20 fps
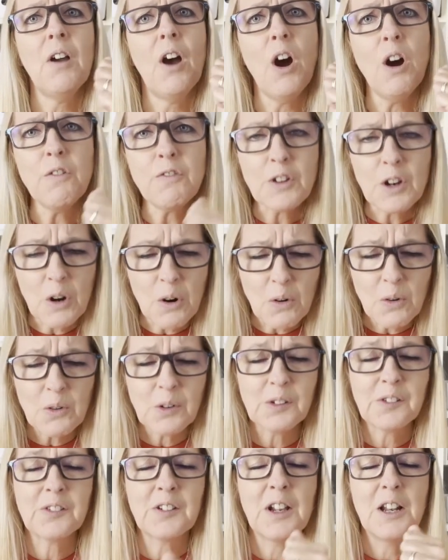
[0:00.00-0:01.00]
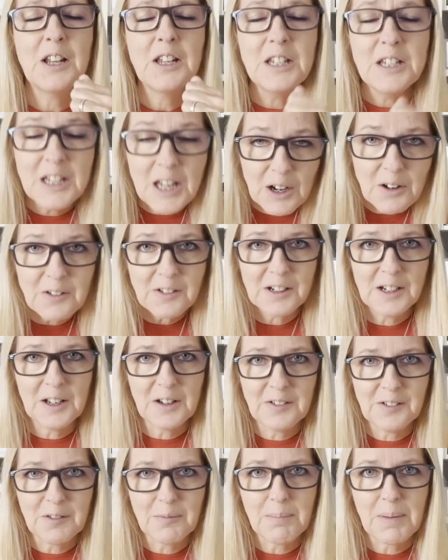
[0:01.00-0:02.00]
Of course, loads and
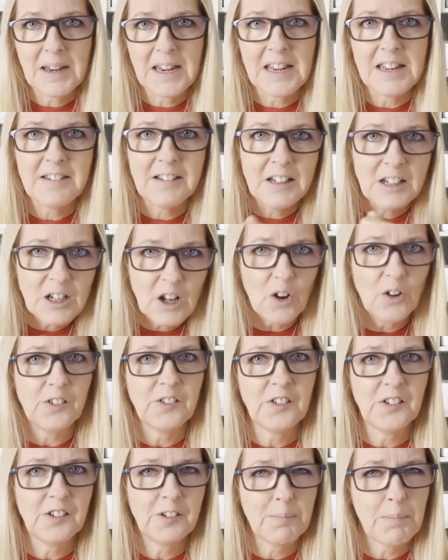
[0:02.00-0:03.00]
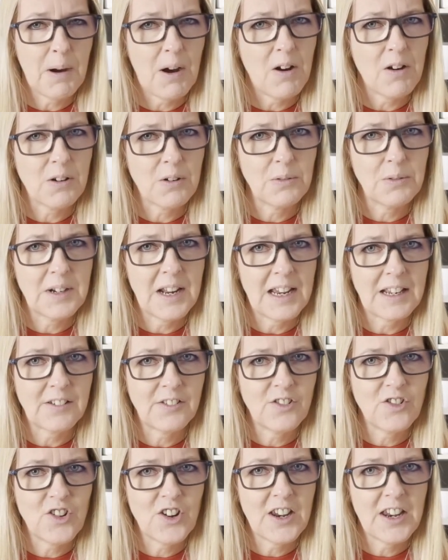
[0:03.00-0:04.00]
loads of beads, lots of sparkle
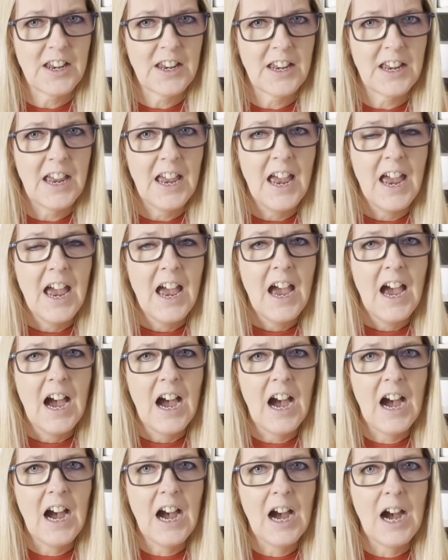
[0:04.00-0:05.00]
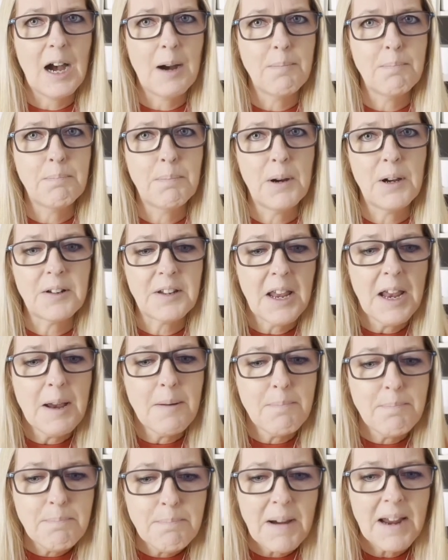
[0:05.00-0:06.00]
next year. Um, but
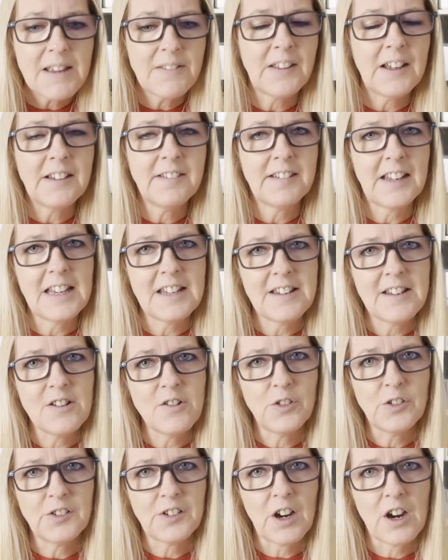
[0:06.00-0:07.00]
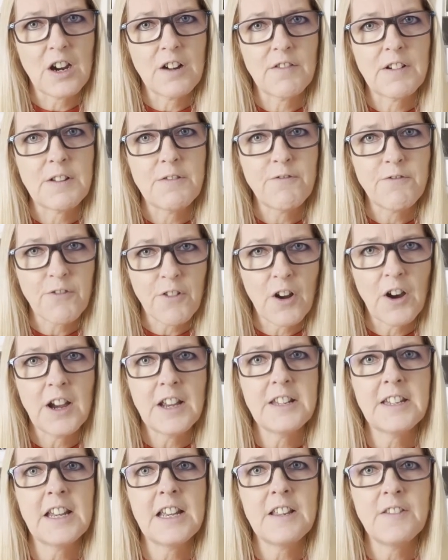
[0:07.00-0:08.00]
make that a date in your diary,
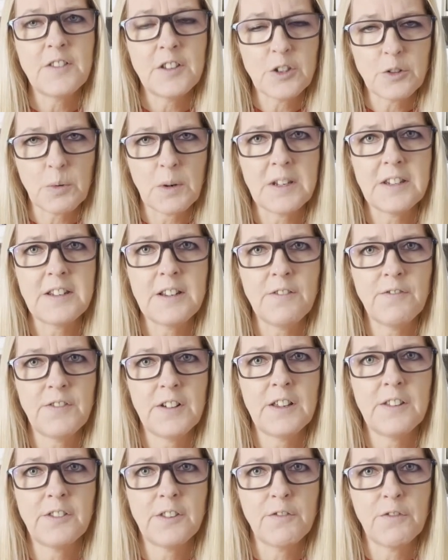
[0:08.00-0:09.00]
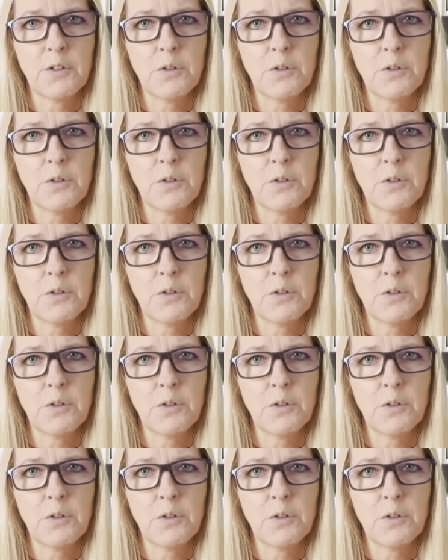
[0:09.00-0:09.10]
Friday the twenty-fifth of